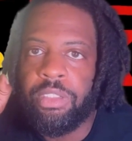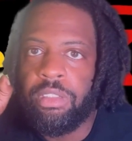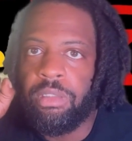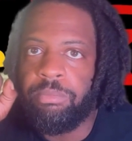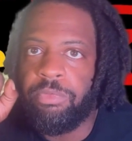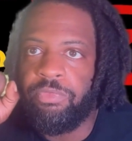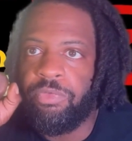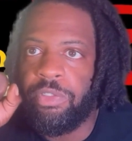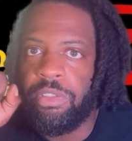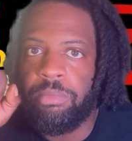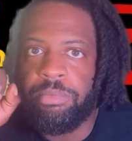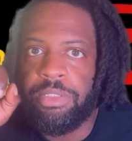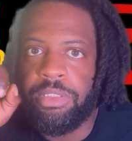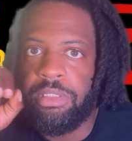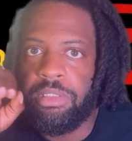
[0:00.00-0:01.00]

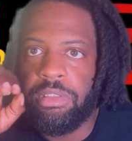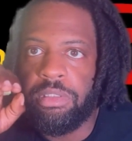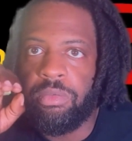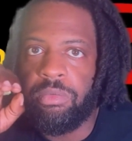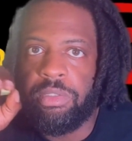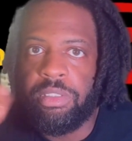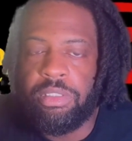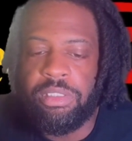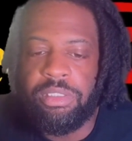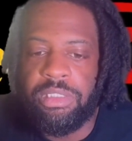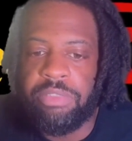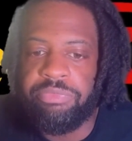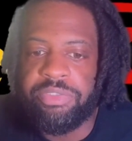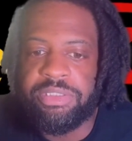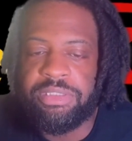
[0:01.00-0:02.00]
preferably in a
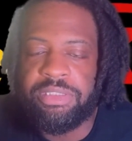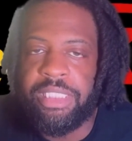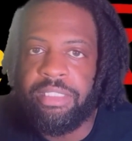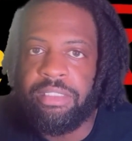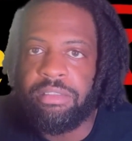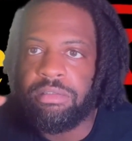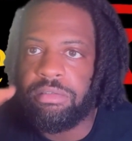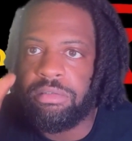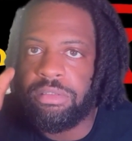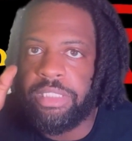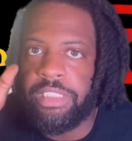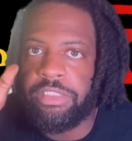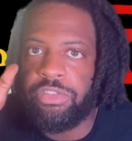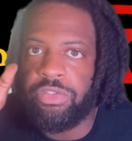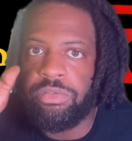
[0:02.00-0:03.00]
different state
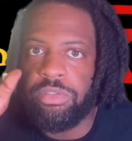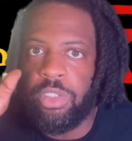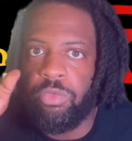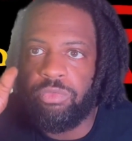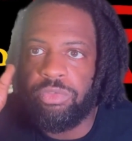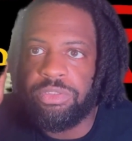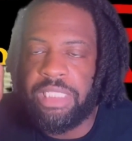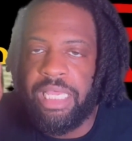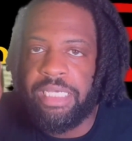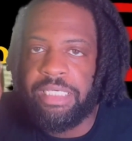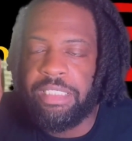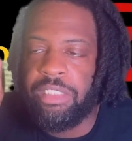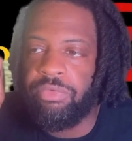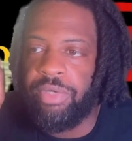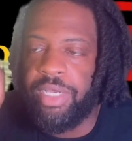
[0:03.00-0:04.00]
that you don't reside
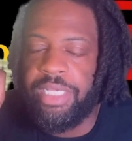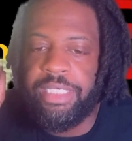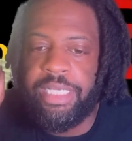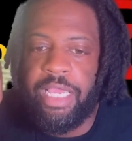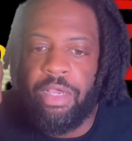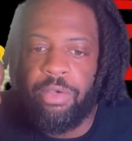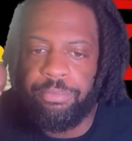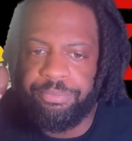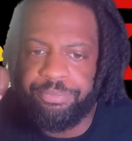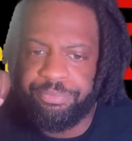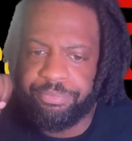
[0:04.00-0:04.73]
in right now.